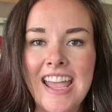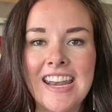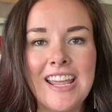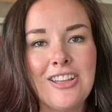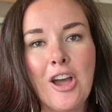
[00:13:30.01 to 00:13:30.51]
and
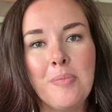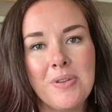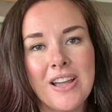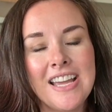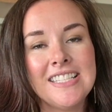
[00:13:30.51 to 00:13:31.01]
I hope
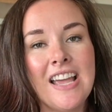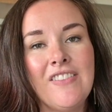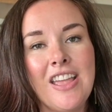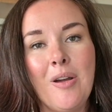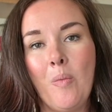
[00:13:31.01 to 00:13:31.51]
you guys
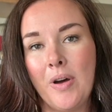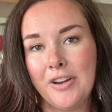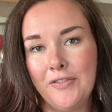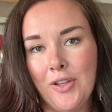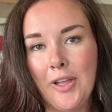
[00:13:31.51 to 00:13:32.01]
have a
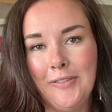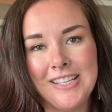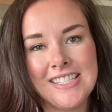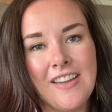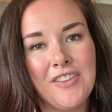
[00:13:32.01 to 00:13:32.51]
wonderful
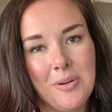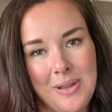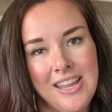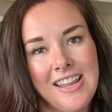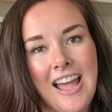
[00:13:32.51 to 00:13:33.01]
rest of your
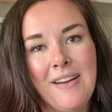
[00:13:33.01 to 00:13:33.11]
week.